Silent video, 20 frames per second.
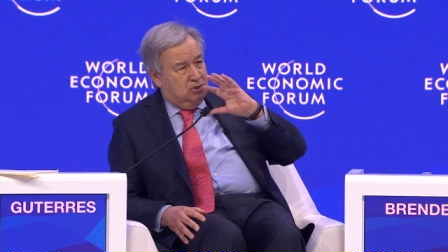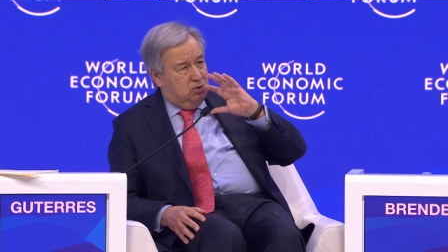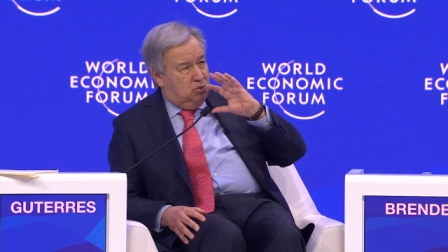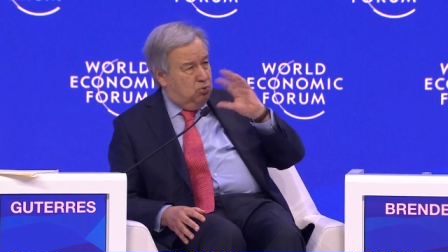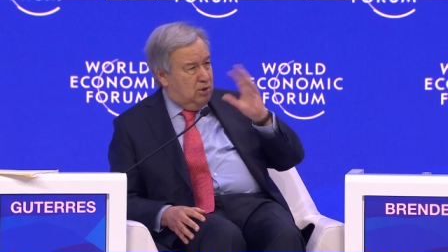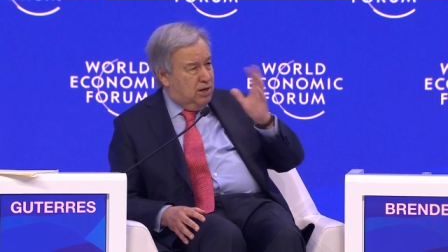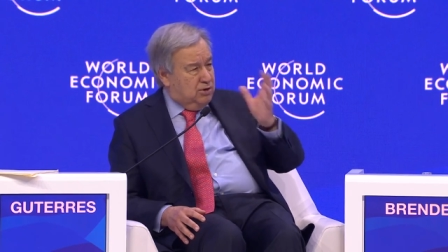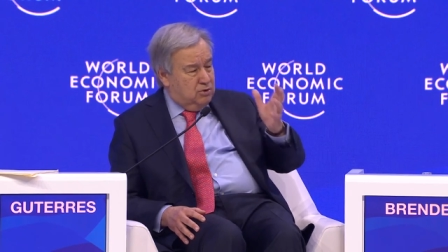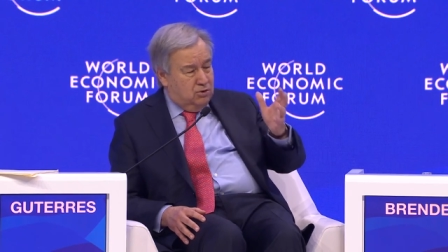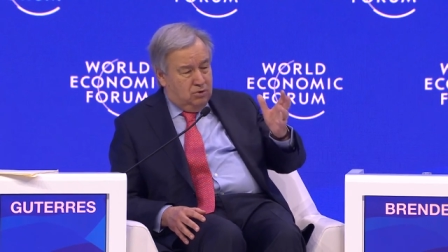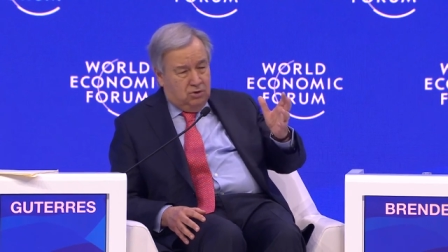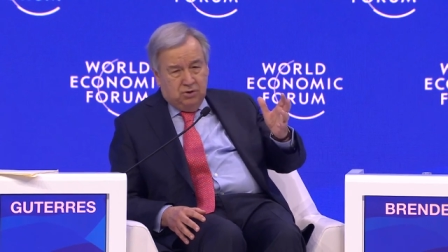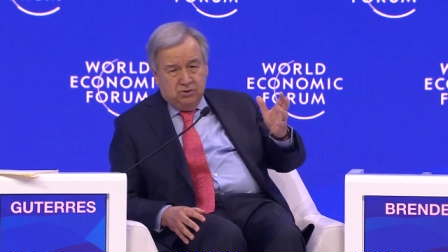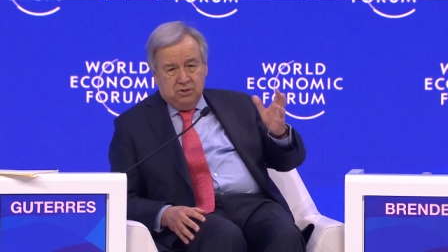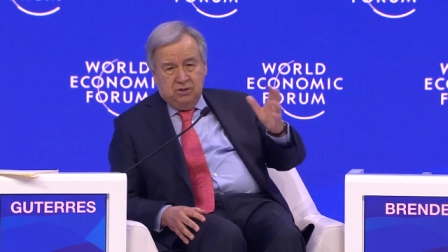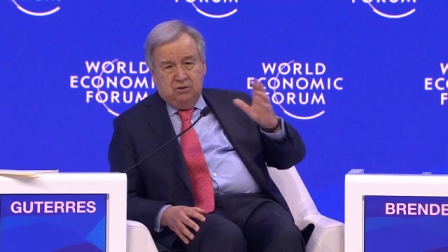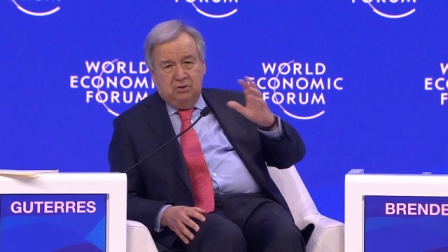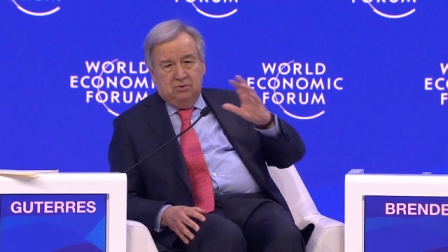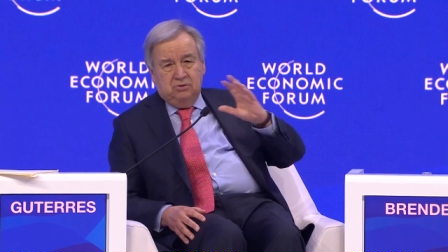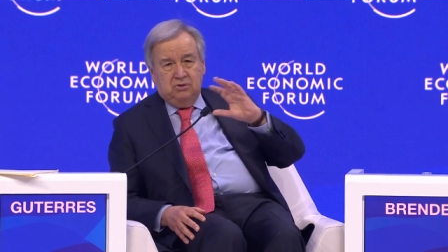two
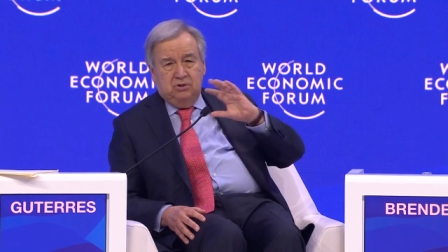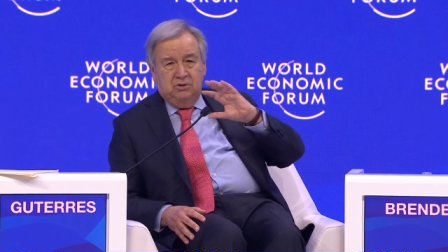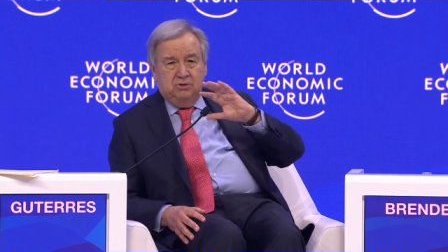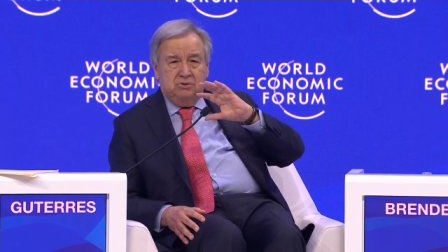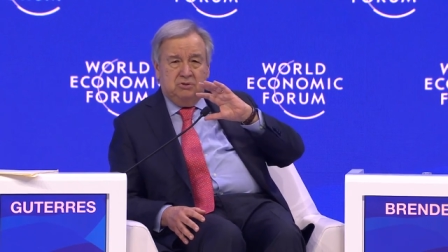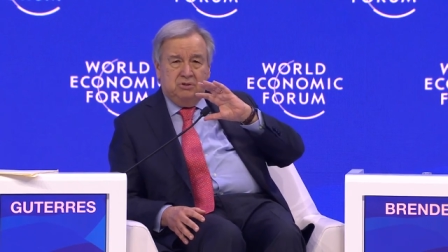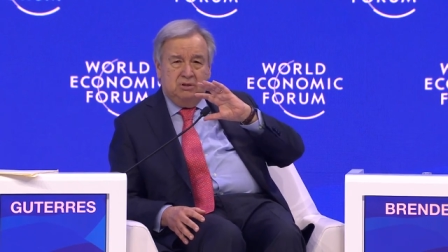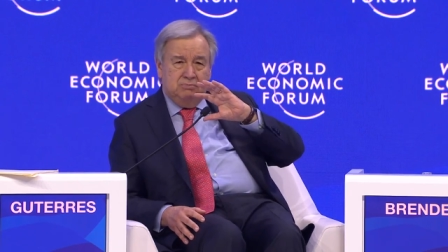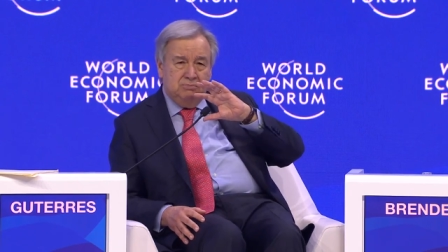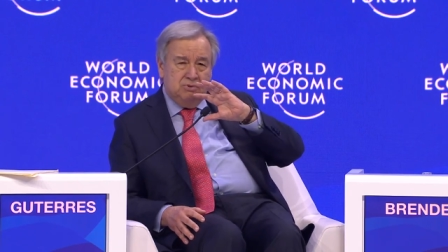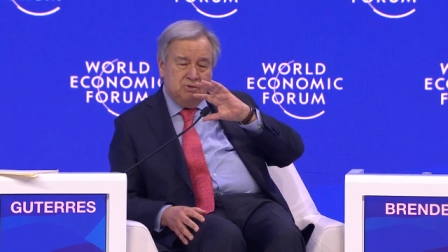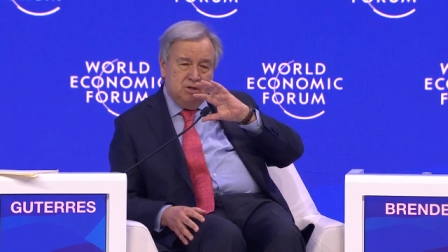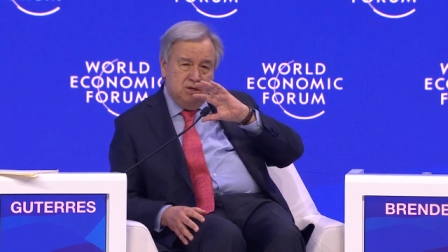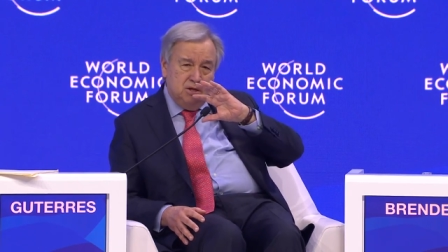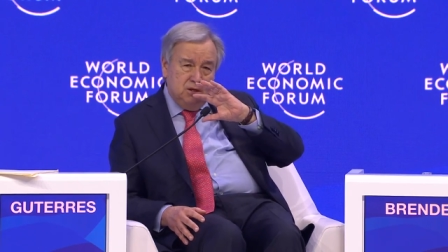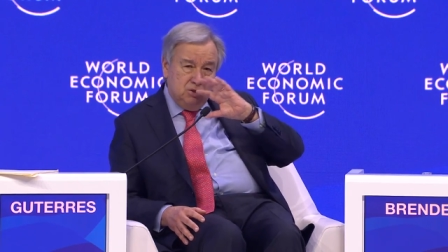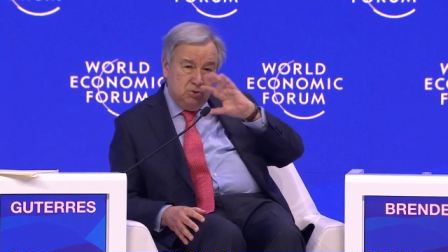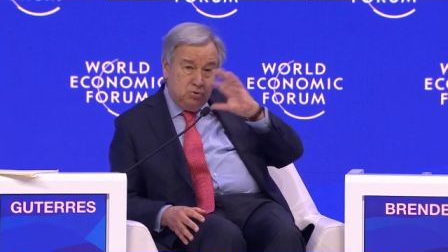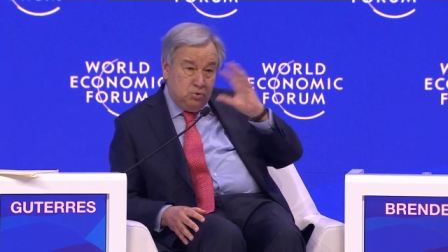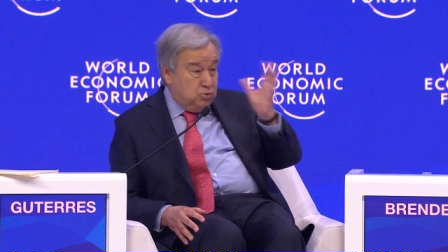ideological systems,
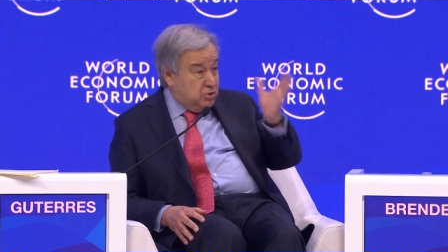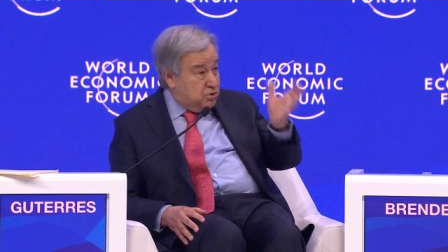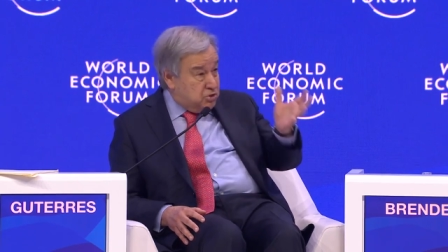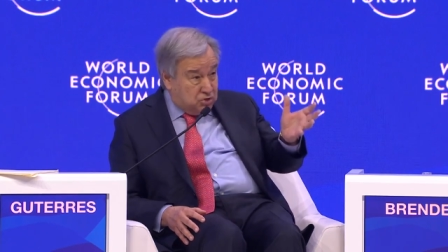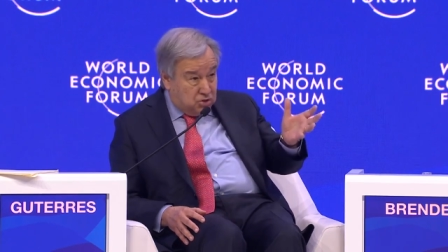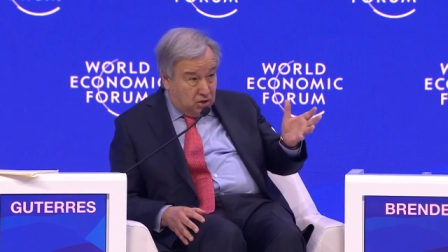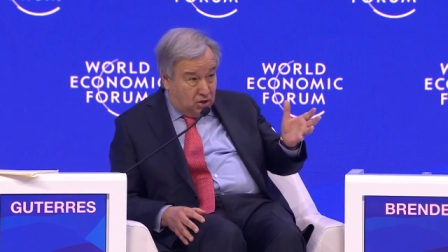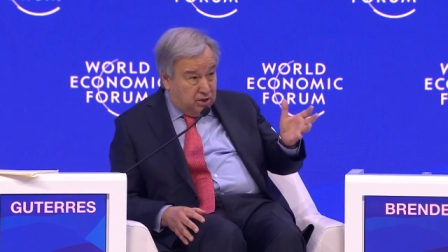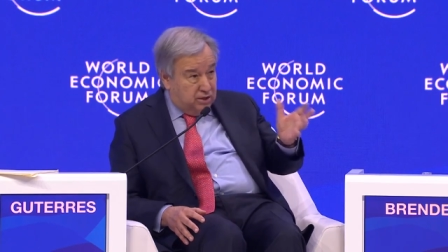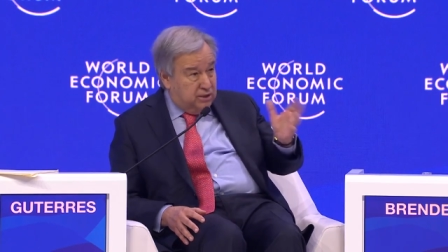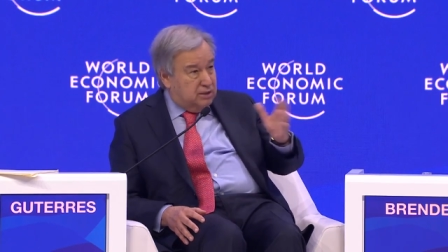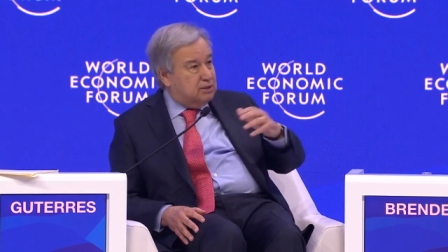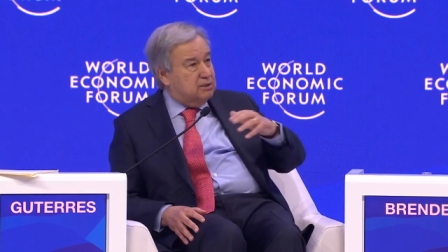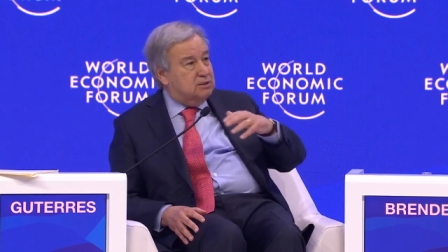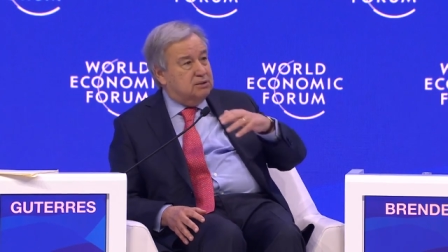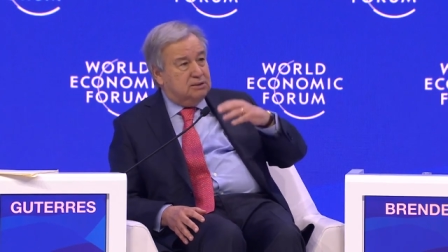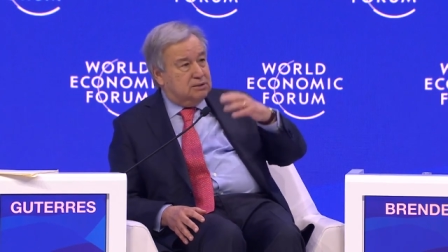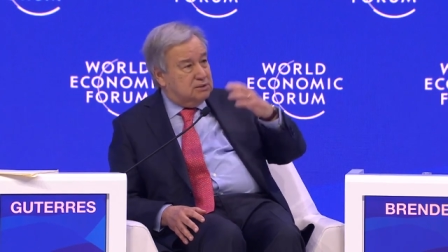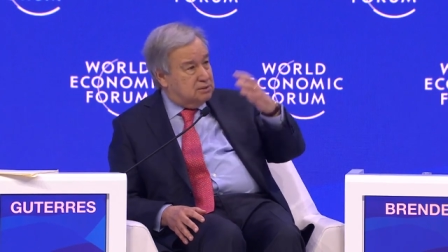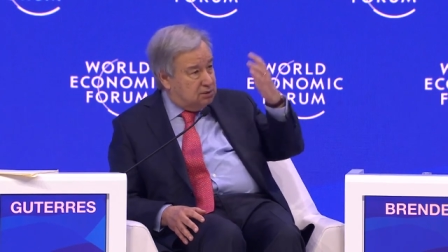two historic
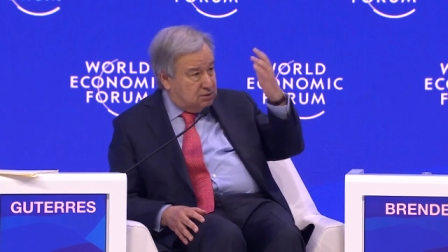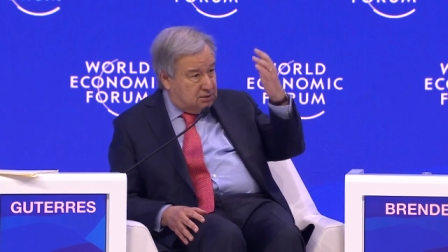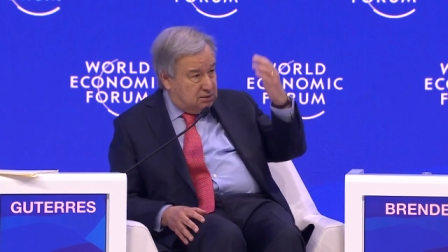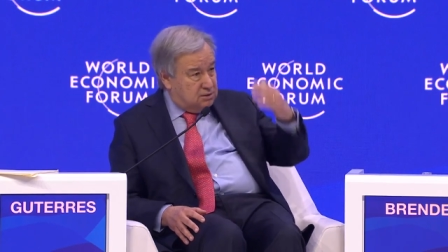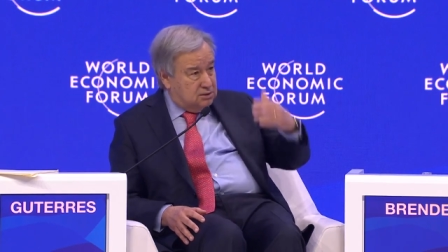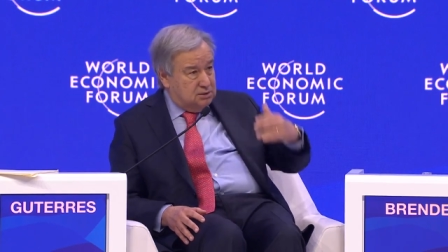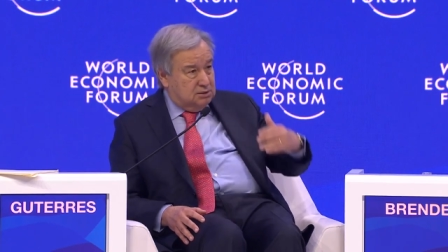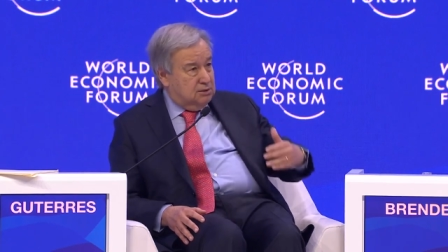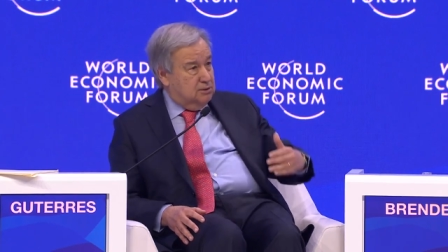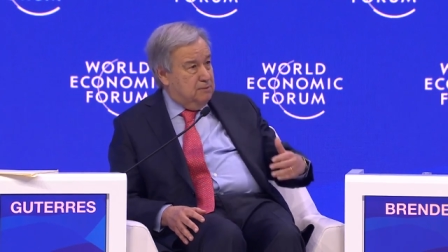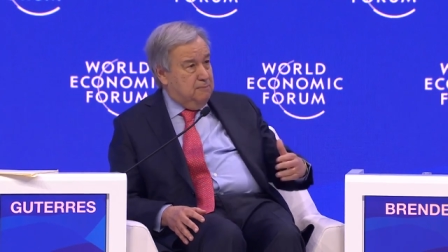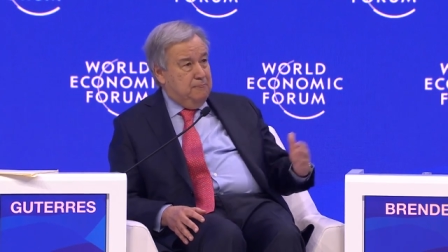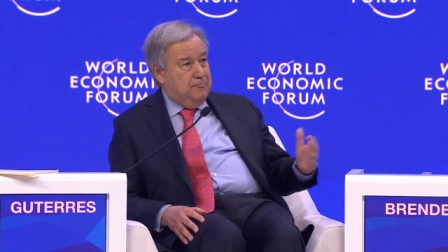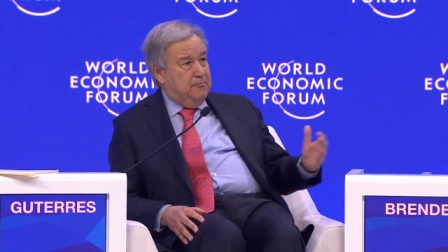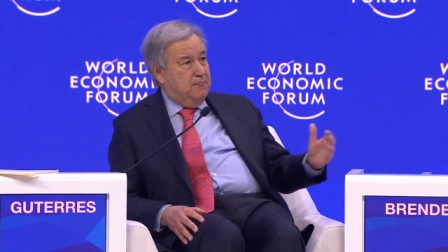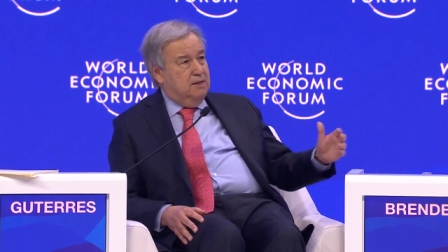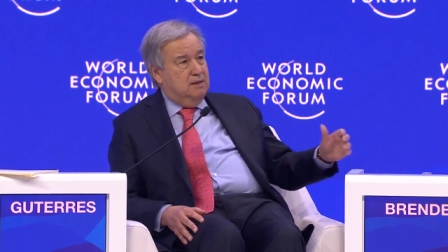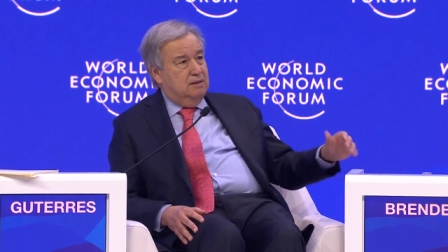uh, um,